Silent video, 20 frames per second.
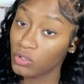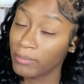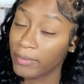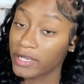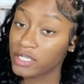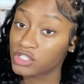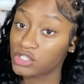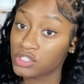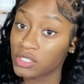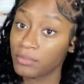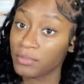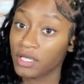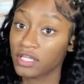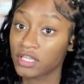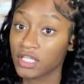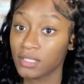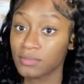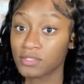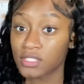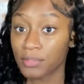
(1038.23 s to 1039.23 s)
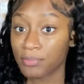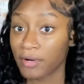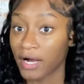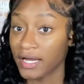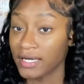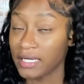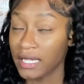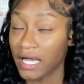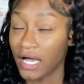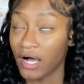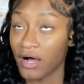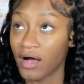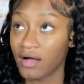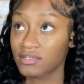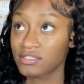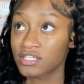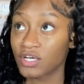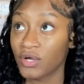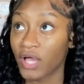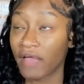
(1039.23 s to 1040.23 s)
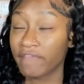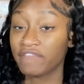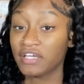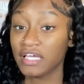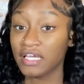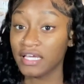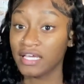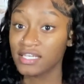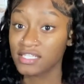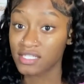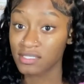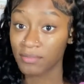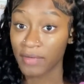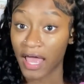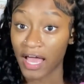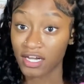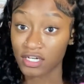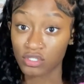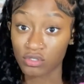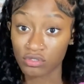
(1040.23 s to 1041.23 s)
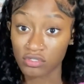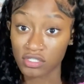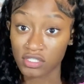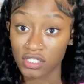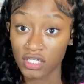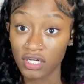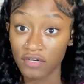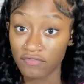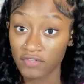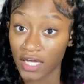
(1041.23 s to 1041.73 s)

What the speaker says: Make sure you give me a thumbs up right now. Also, if it is some actual stuff,